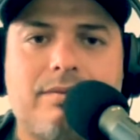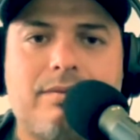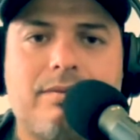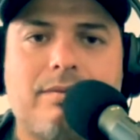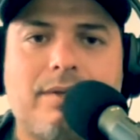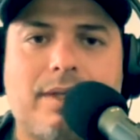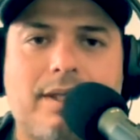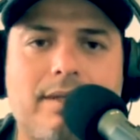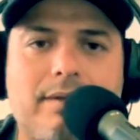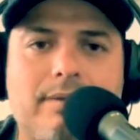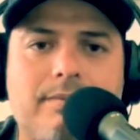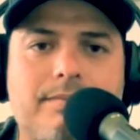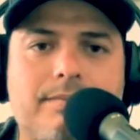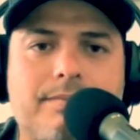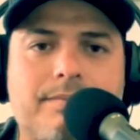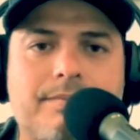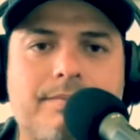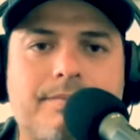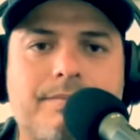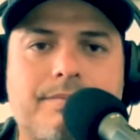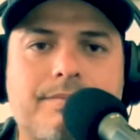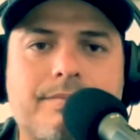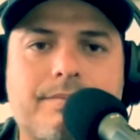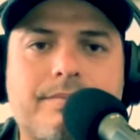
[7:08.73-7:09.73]
right?
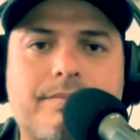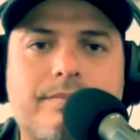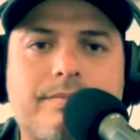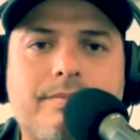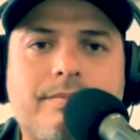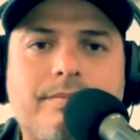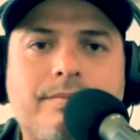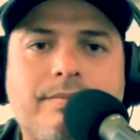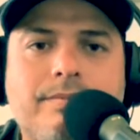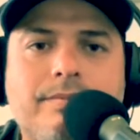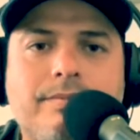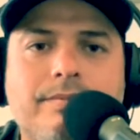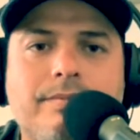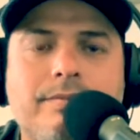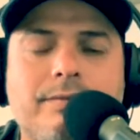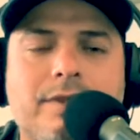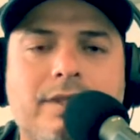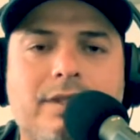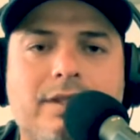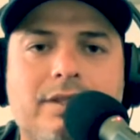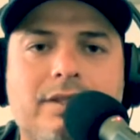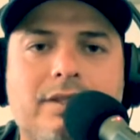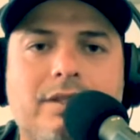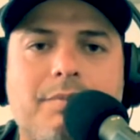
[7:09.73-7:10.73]
It
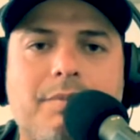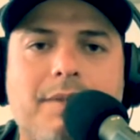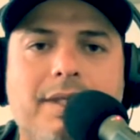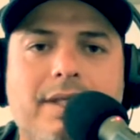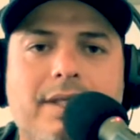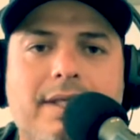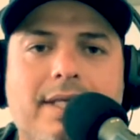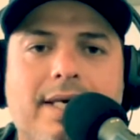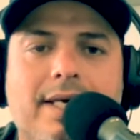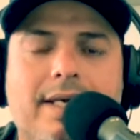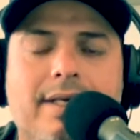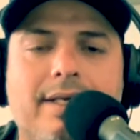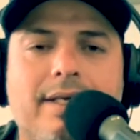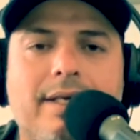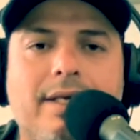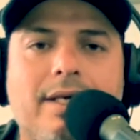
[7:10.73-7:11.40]
doesn't mean that